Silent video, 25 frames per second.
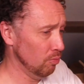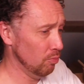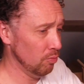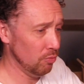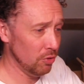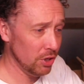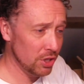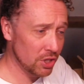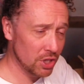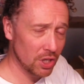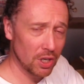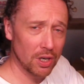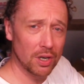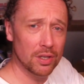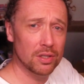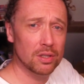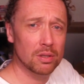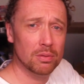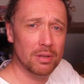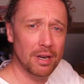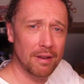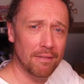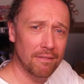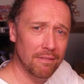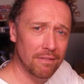return
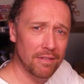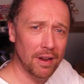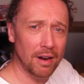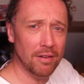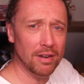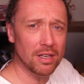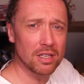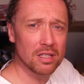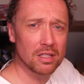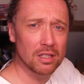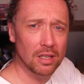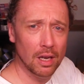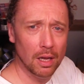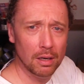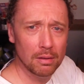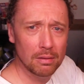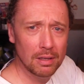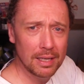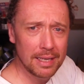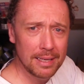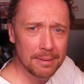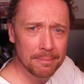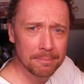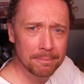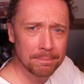to it very
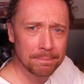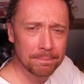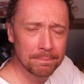slowly.